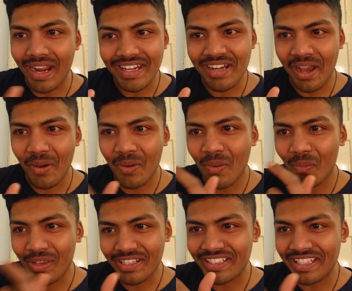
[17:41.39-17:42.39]
Right
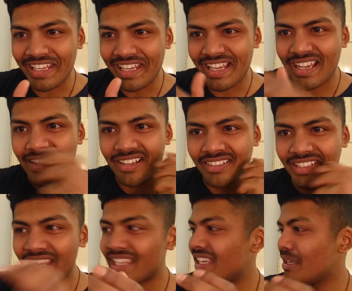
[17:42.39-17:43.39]
now, we see
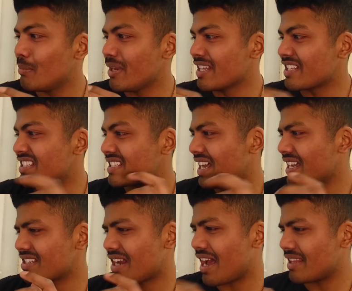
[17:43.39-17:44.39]
Zeki being
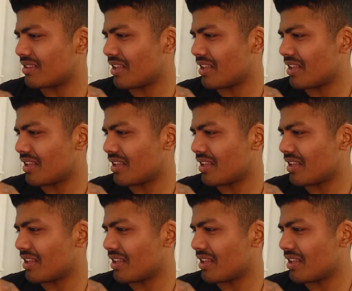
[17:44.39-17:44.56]
sliced.